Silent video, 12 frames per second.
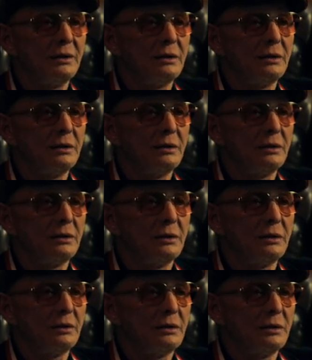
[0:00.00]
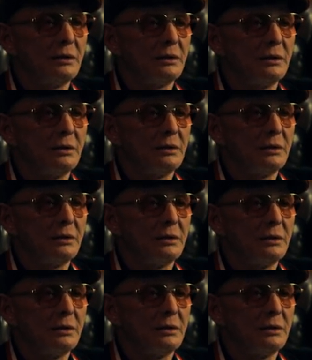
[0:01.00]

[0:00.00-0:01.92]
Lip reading: Nothing is said.